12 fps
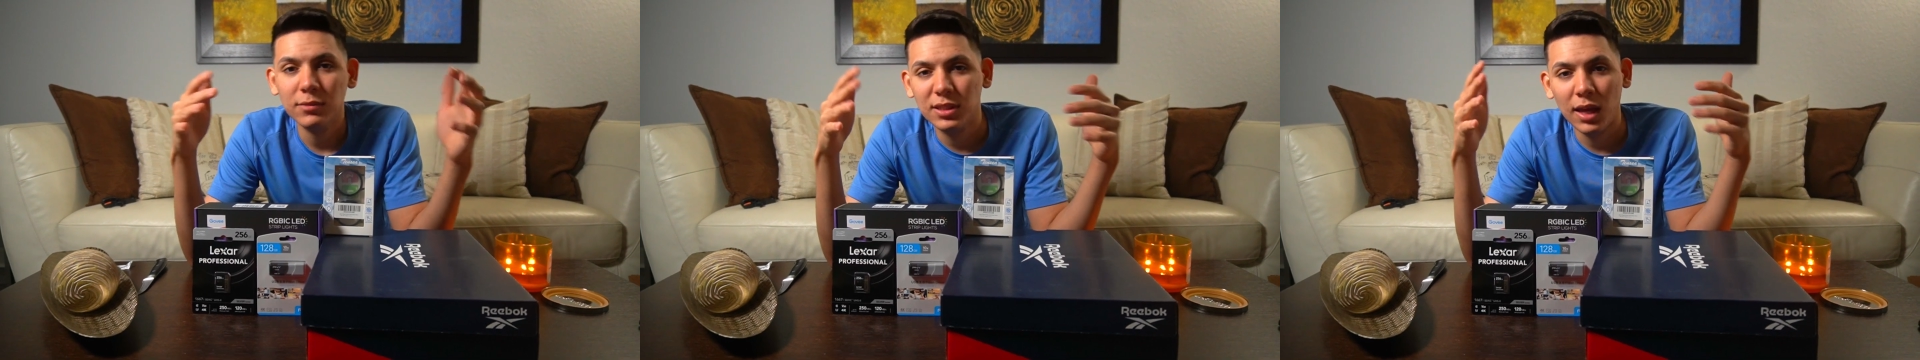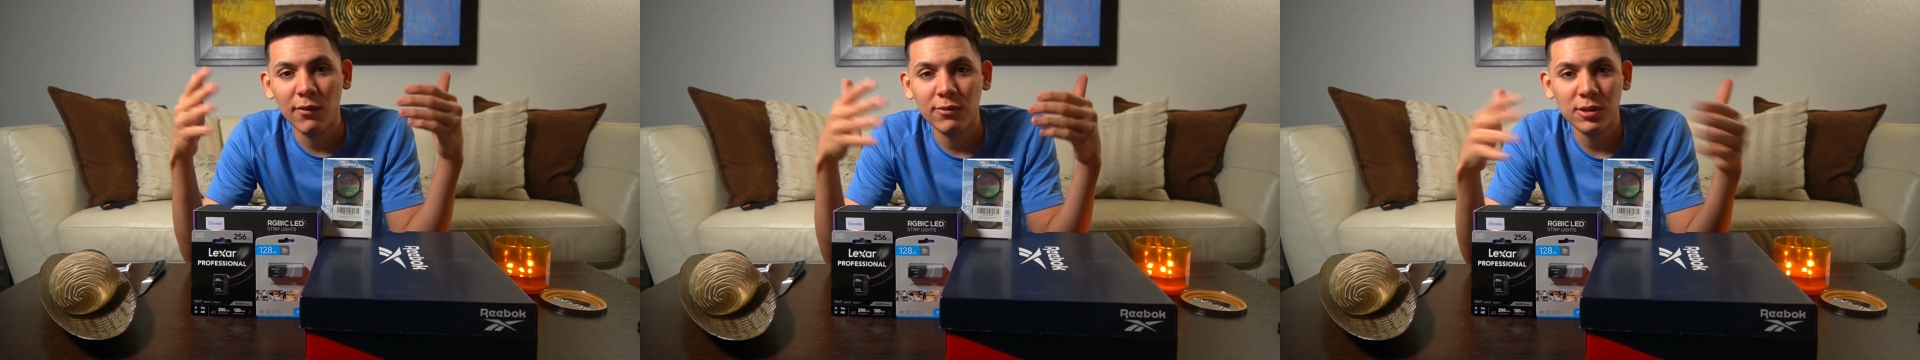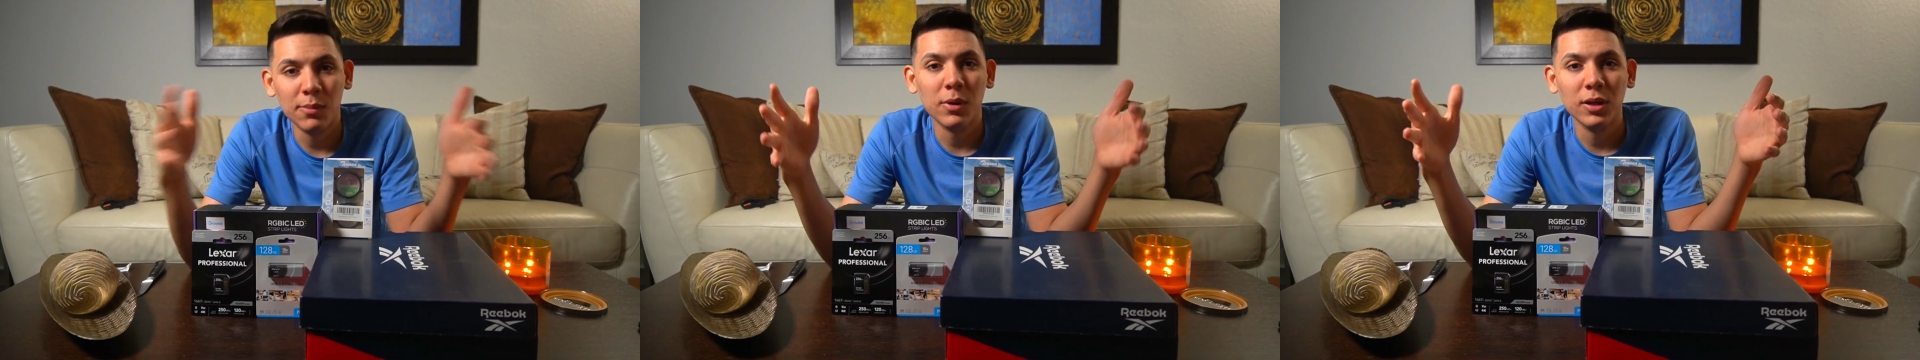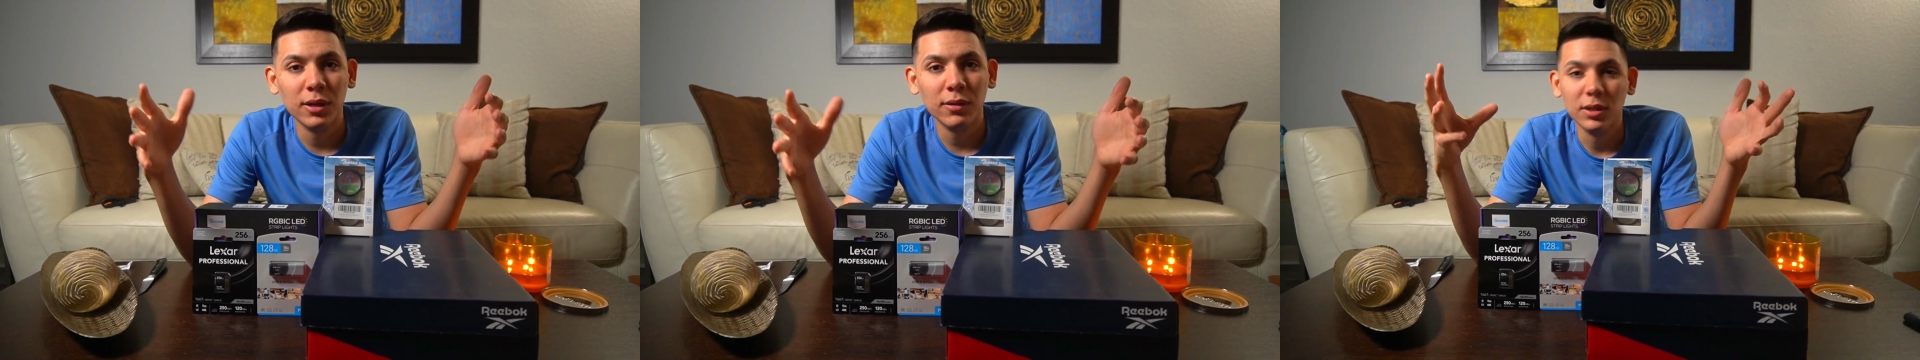save some
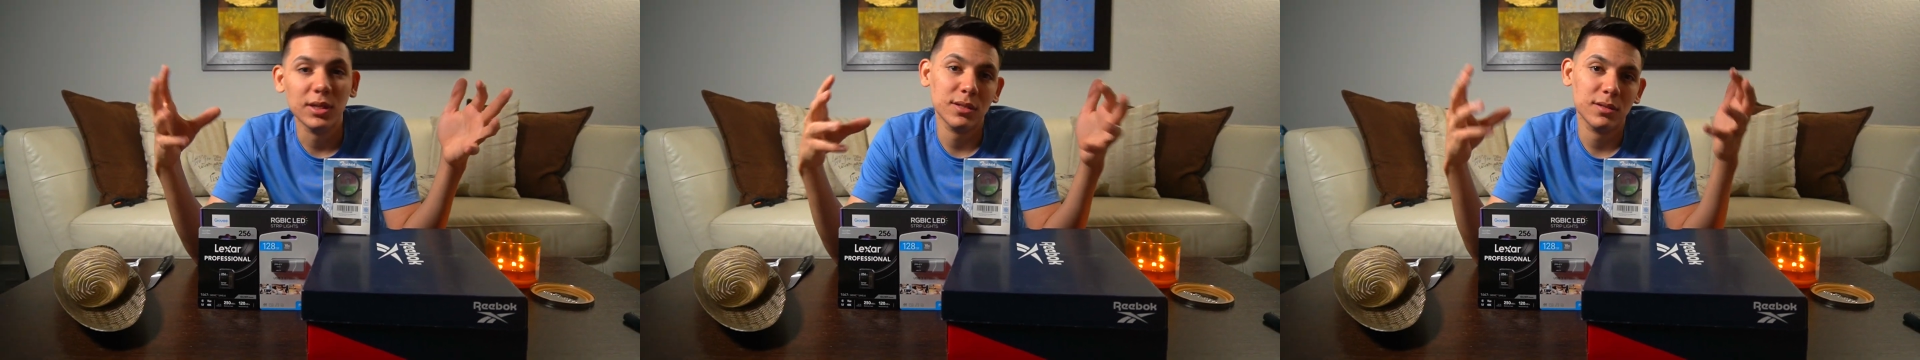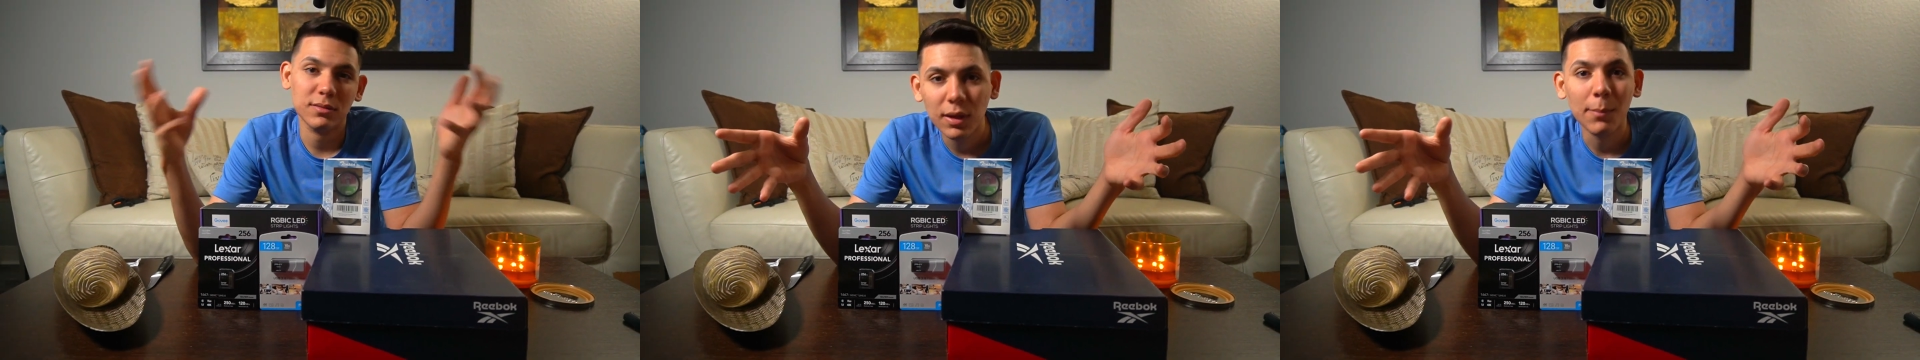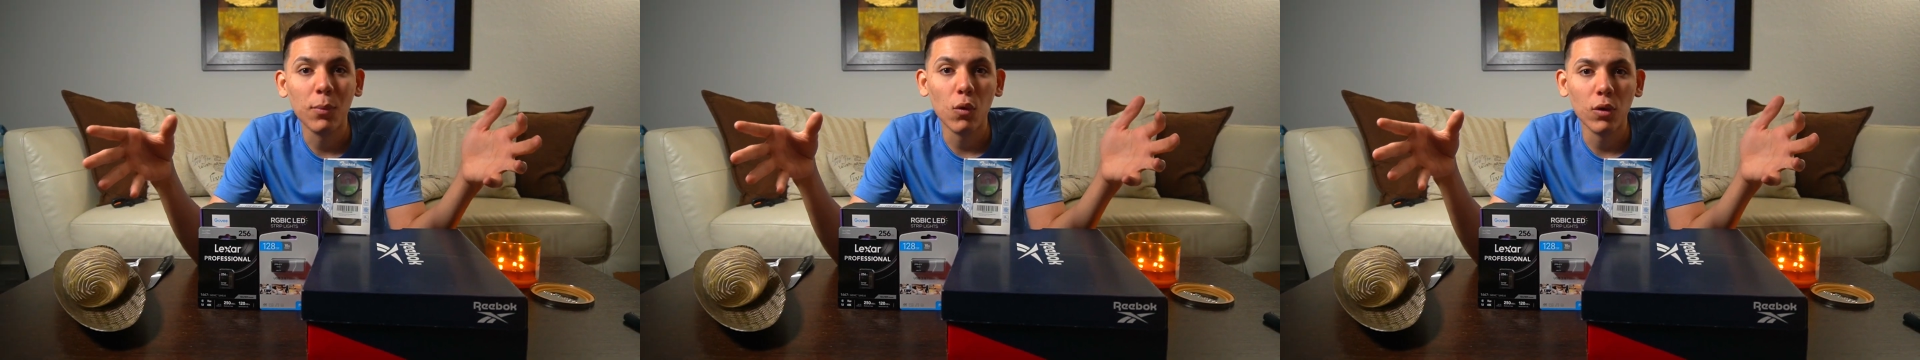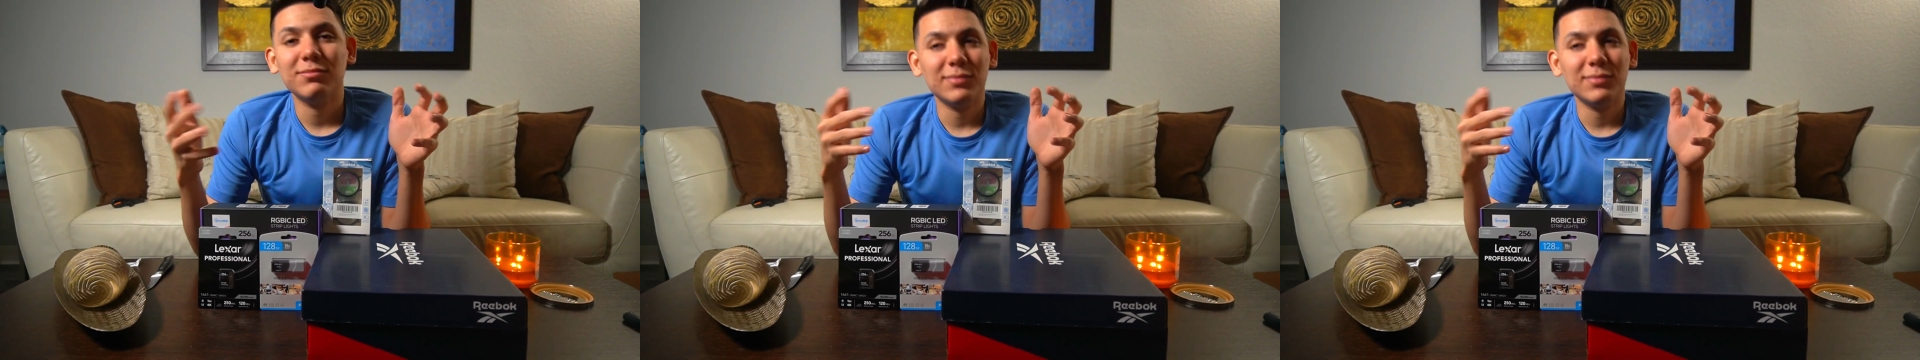money because I'm poor.